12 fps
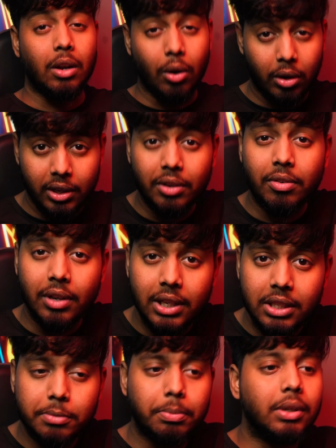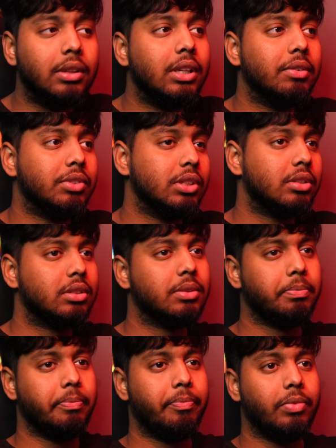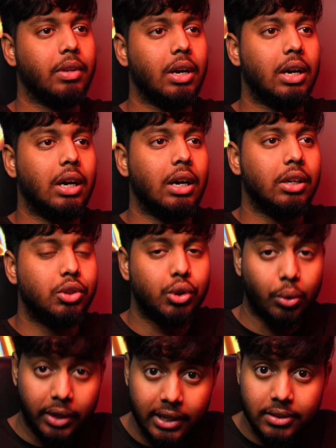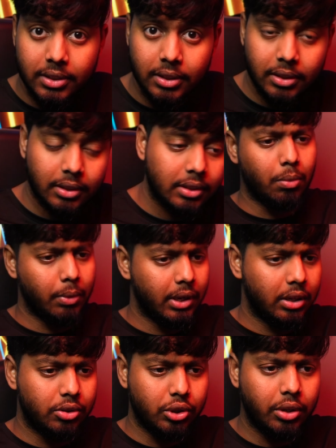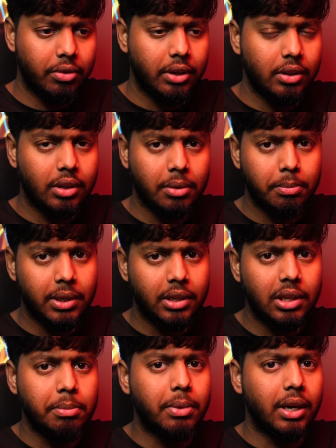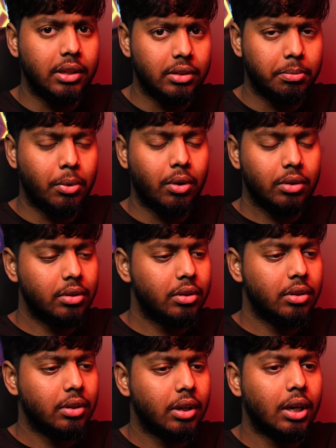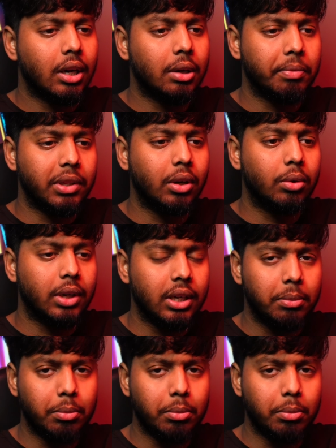not yet released, but they've just showcased it, were generated completely by the model without any